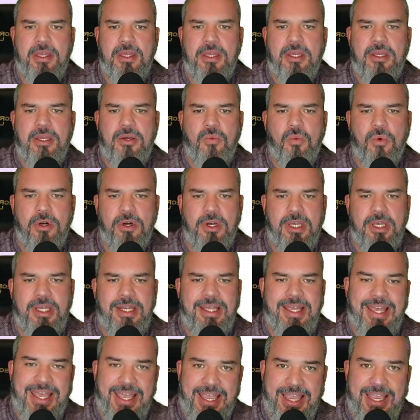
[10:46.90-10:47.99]
We're at
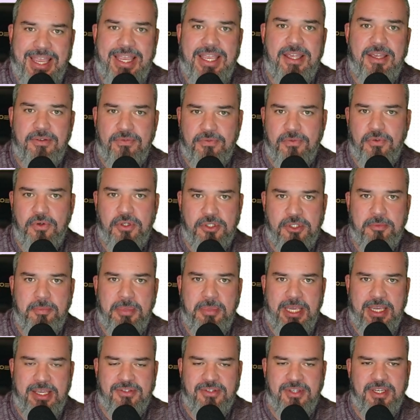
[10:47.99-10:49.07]
a foot
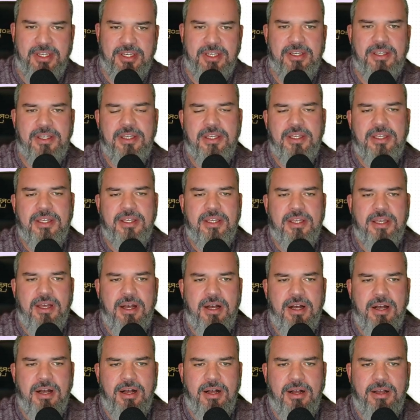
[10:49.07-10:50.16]
spacing,
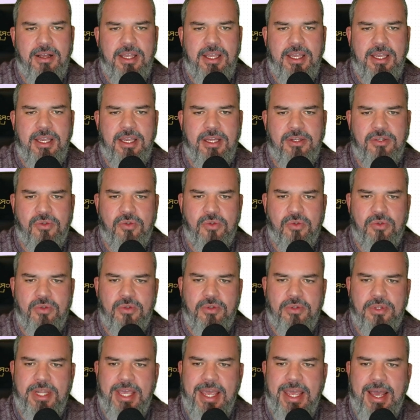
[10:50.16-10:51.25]
and
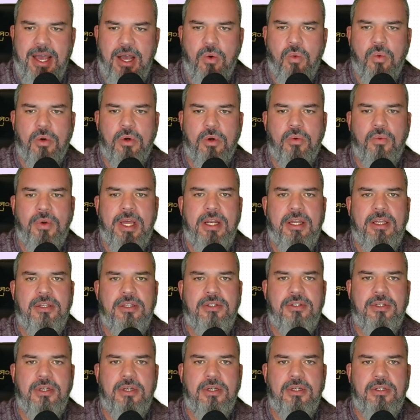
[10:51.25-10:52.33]
now we're ready
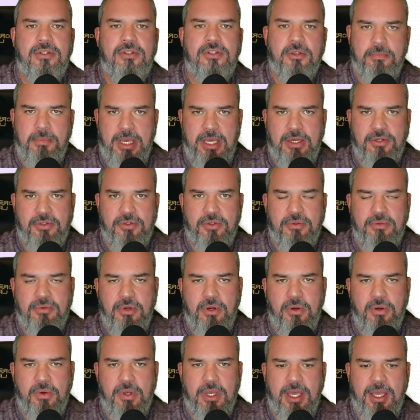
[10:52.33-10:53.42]
to measure,
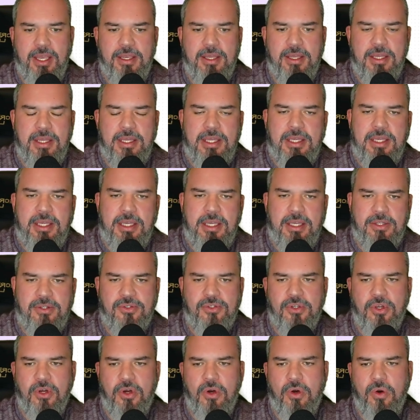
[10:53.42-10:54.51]
okay? And
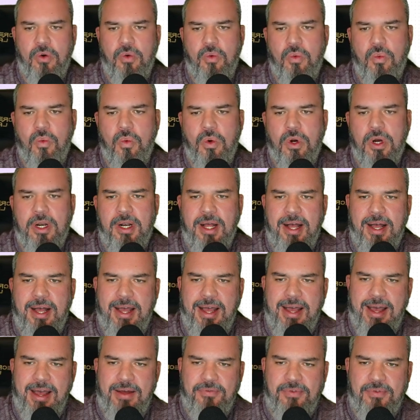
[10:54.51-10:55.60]
so what I
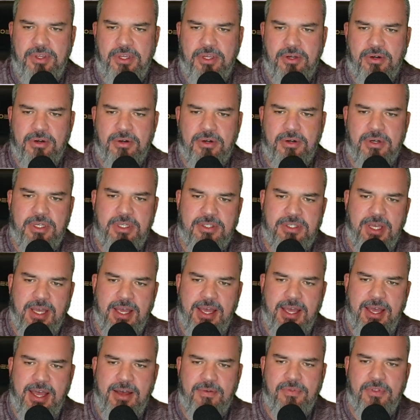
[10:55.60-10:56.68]
have here is I
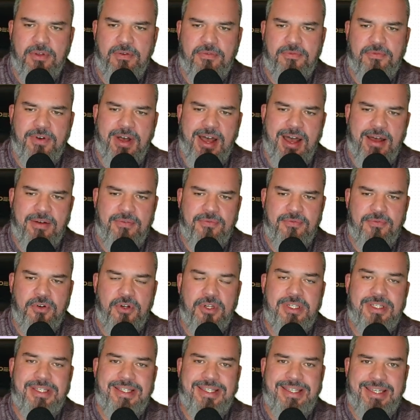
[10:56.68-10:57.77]
have the
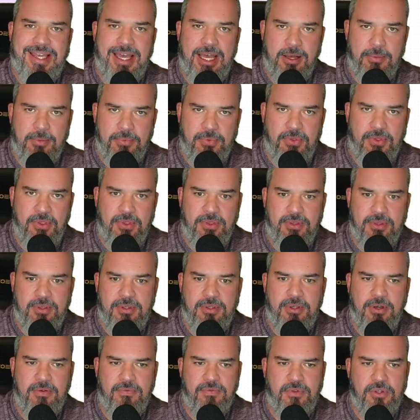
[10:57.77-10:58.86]
5-foot depth
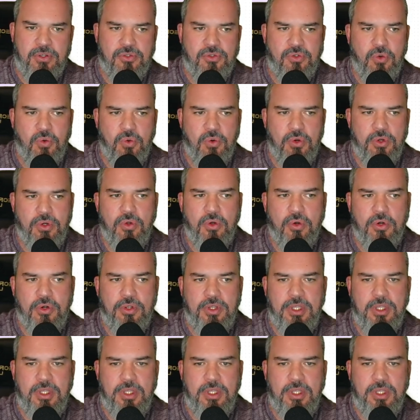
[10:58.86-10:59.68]
of the soil or the